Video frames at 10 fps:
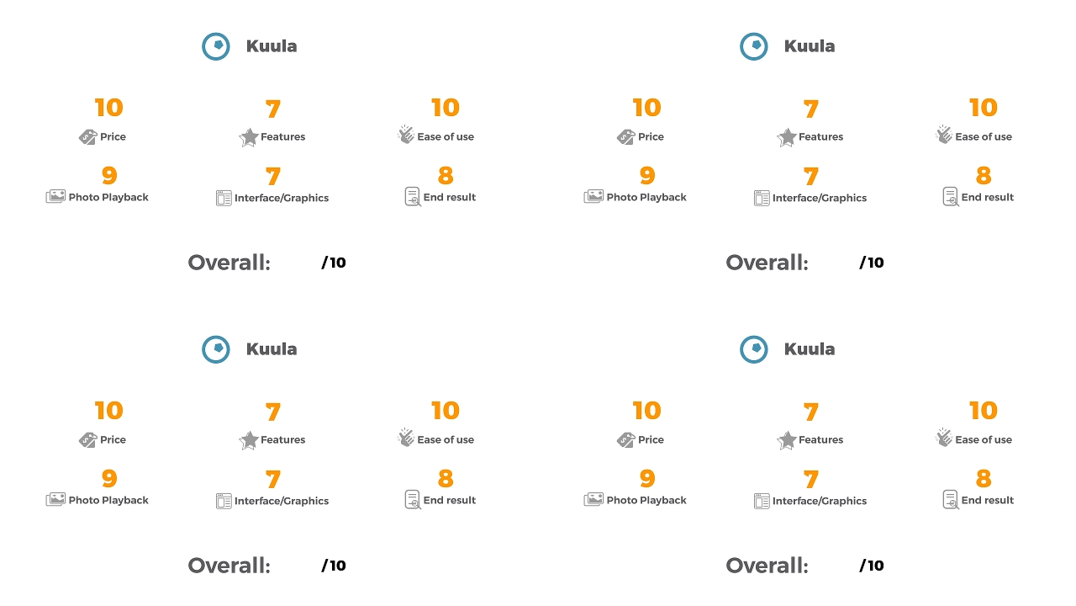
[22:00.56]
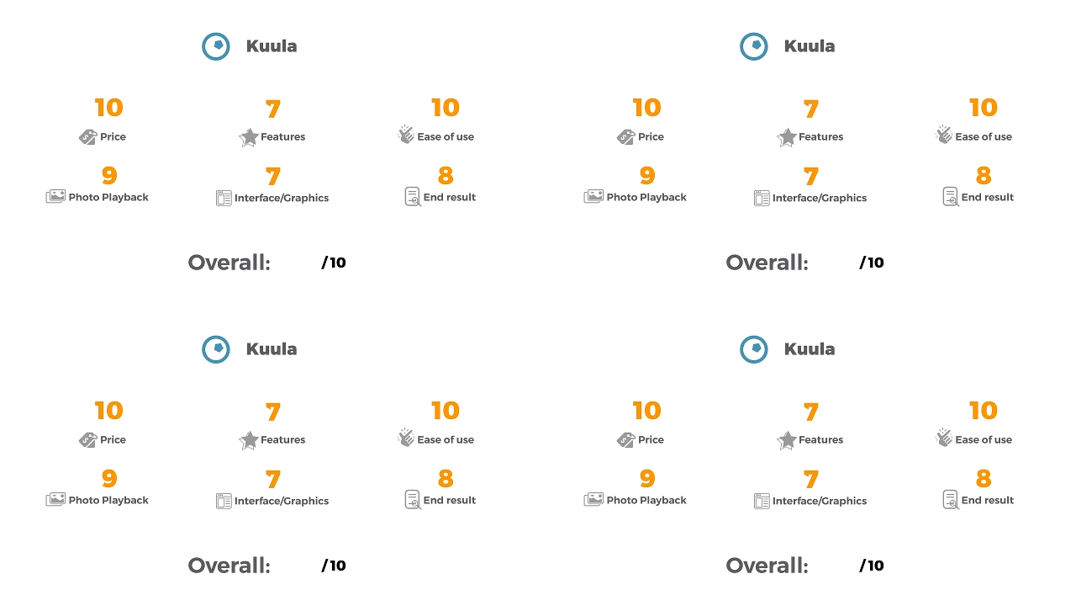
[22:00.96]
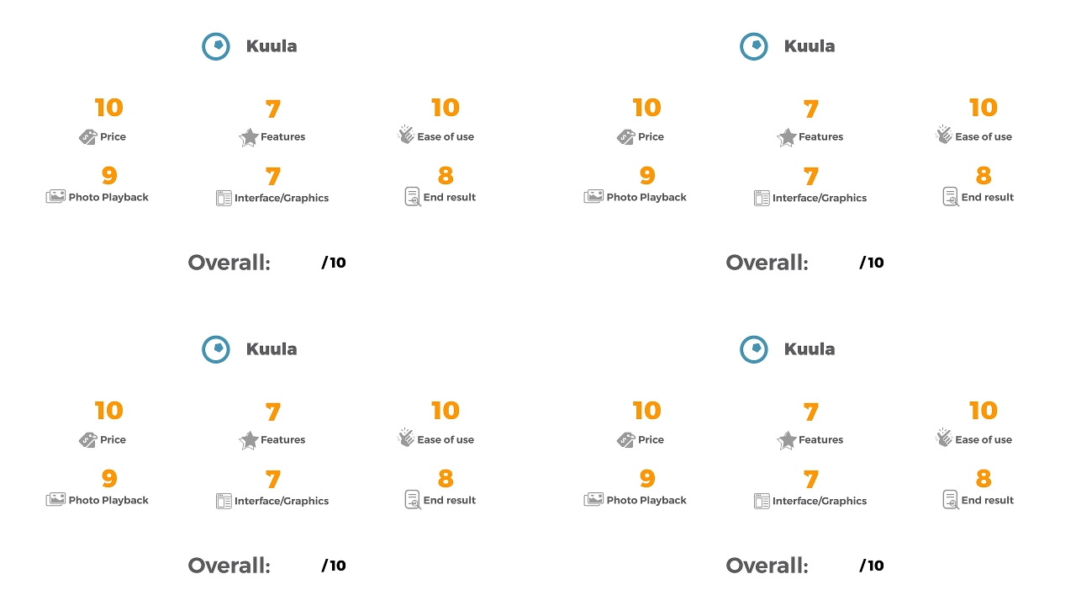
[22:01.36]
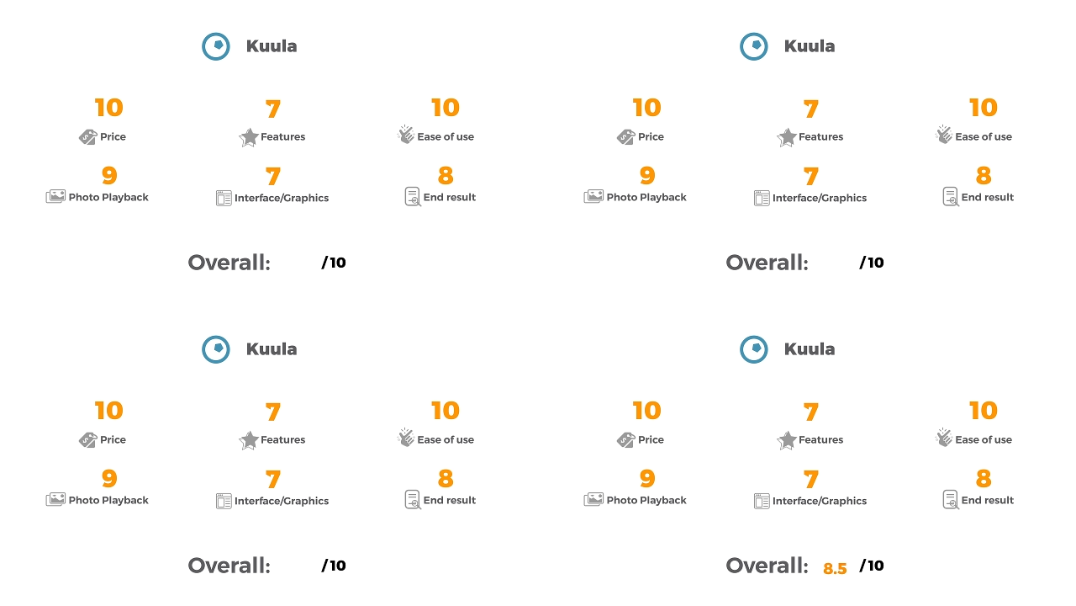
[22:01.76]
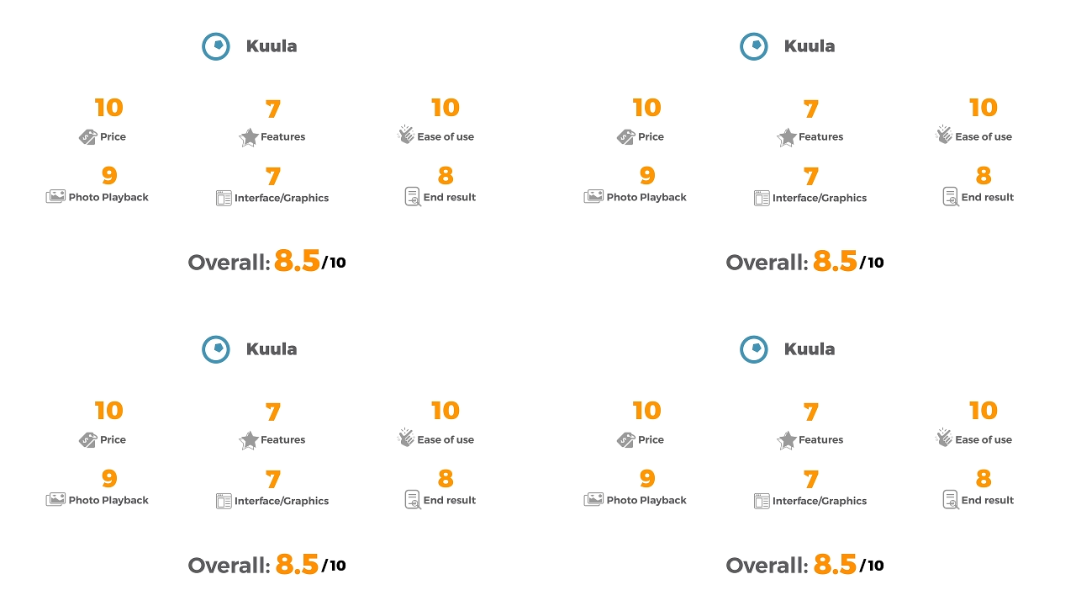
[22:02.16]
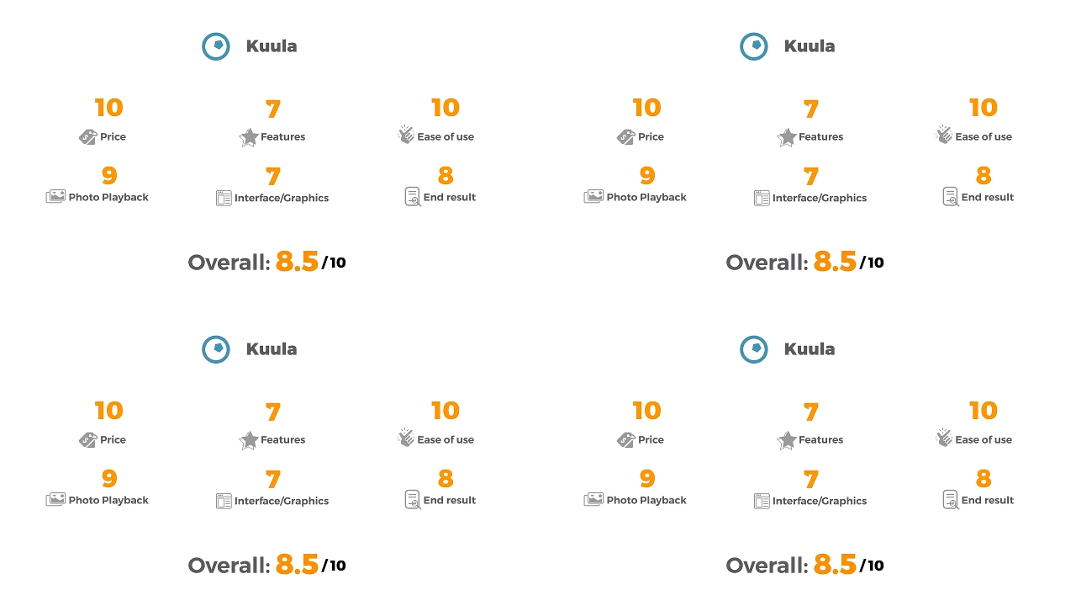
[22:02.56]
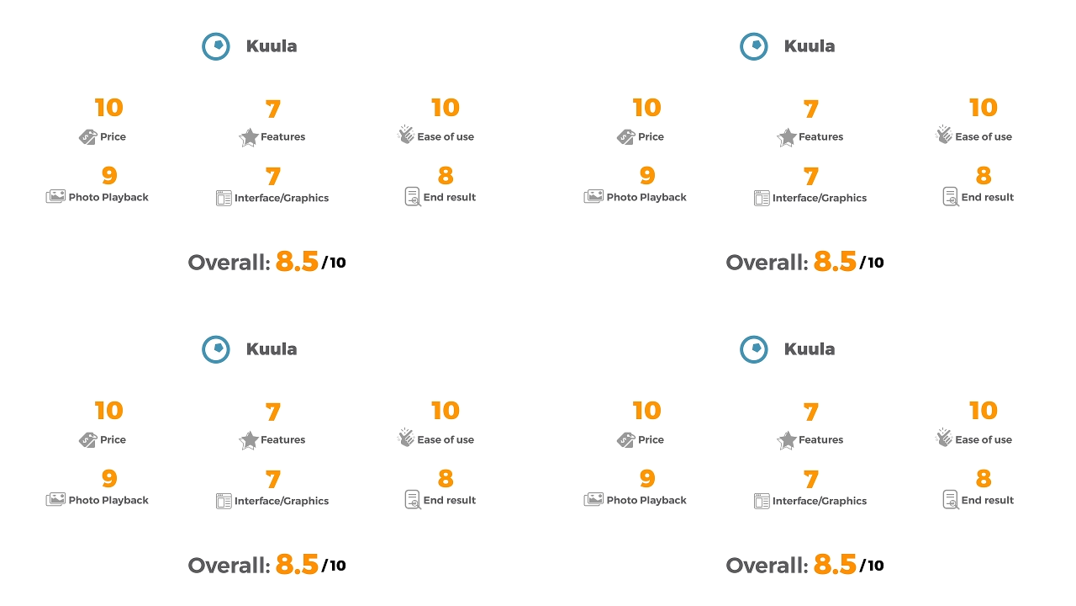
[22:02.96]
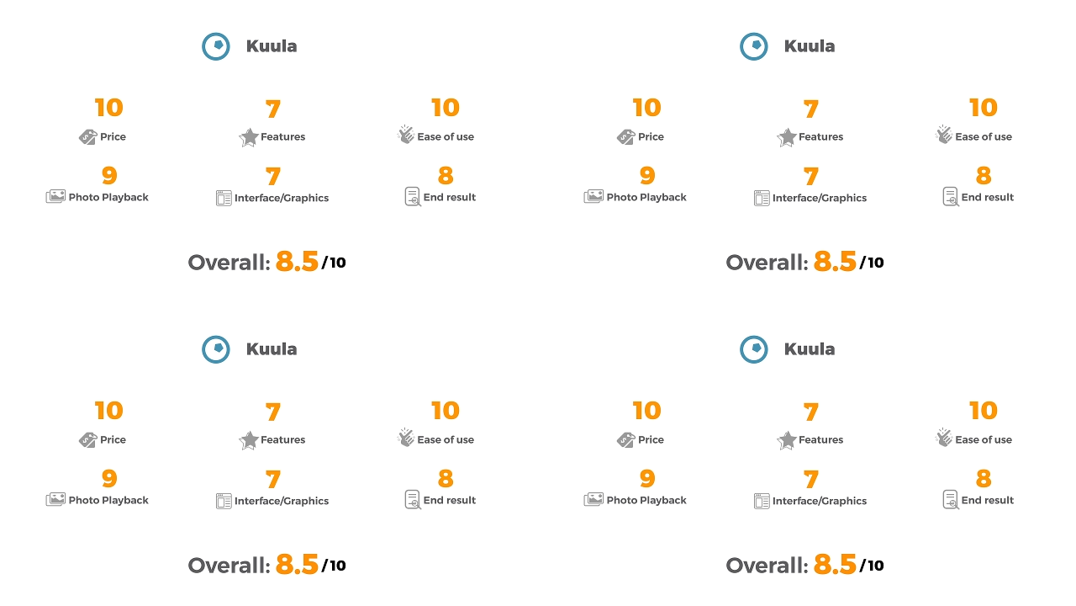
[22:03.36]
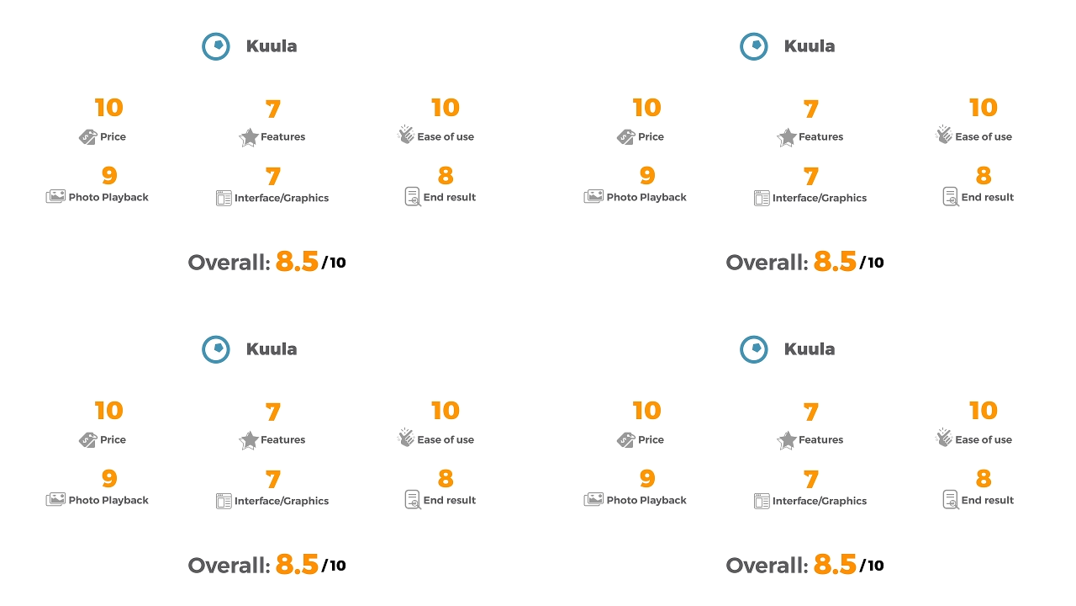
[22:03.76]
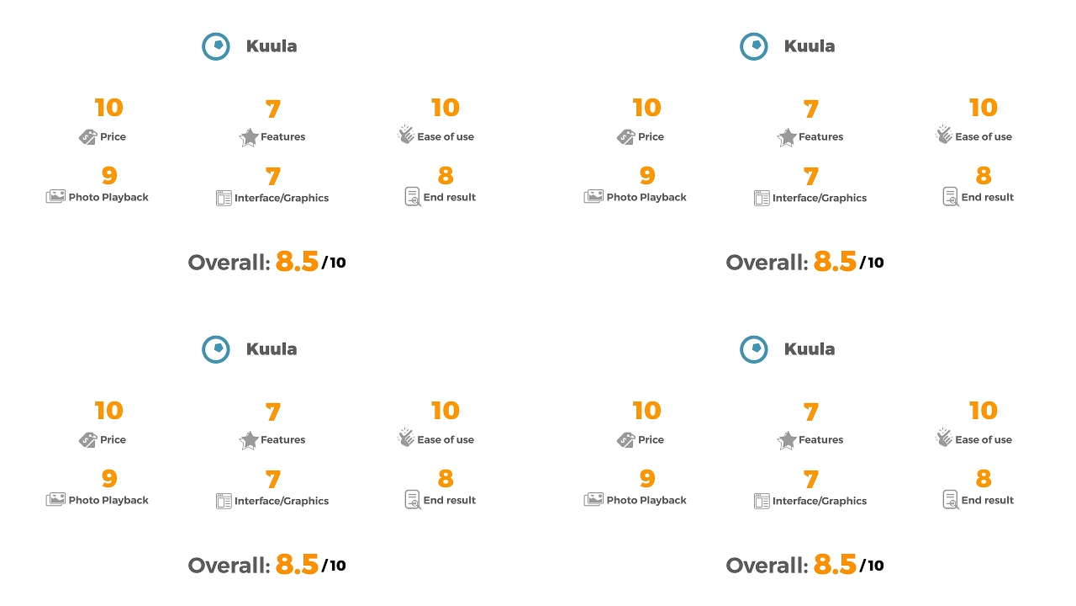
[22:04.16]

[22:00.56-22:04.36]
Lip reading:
(no speaker visible)